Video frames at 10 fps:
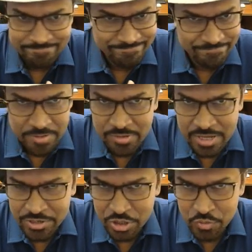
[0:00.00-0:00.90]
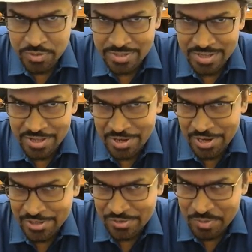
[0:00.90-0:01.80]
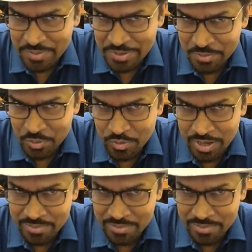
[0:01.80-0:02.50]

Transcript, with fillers: we will continue with ingredients of a Python program,